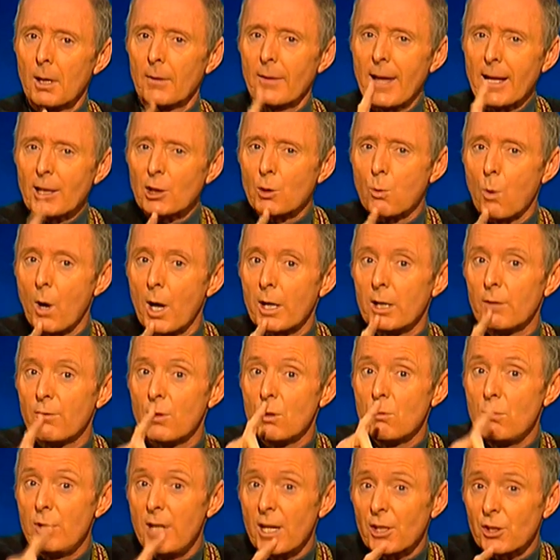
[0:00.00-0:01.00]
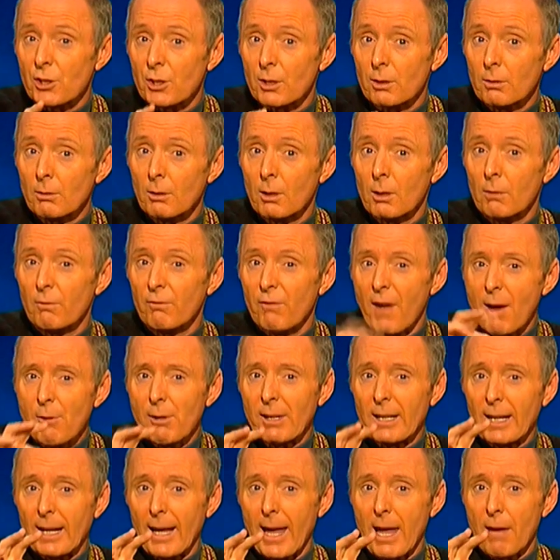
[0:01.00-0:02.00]
that's why if you listen
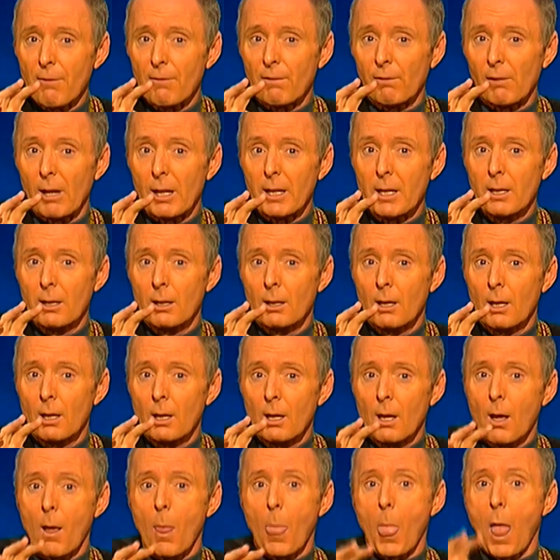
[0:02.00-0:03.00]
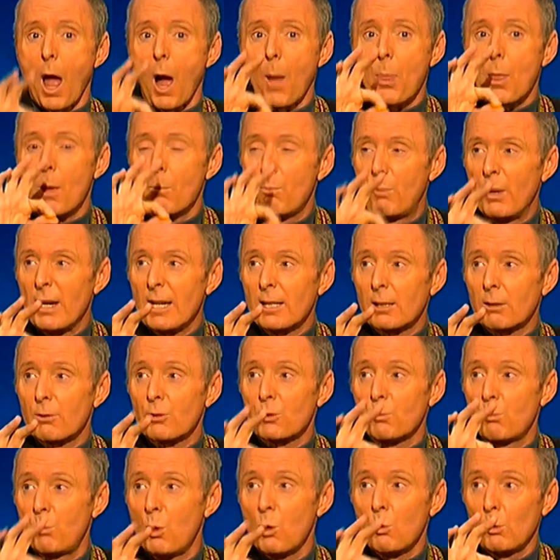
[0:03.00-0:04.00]
very carefully on the
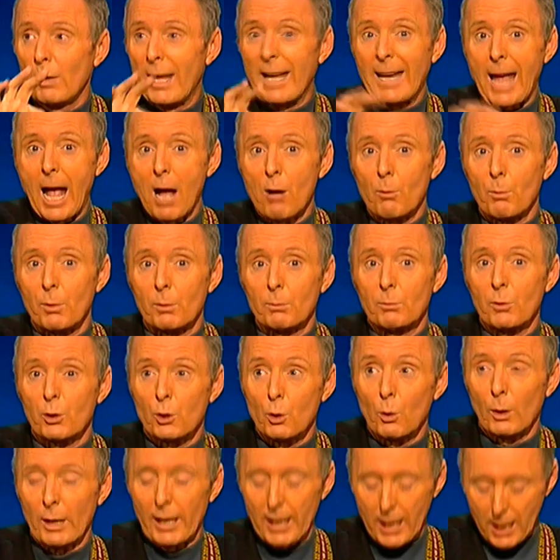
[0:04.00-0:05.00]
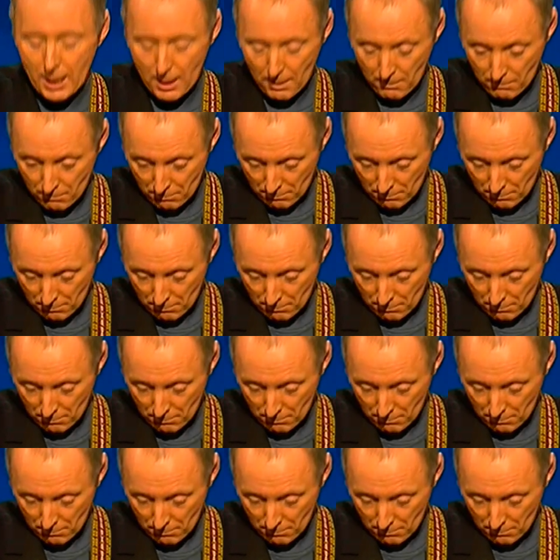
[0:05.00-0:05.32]
Beatles bootleg album, you'll hear...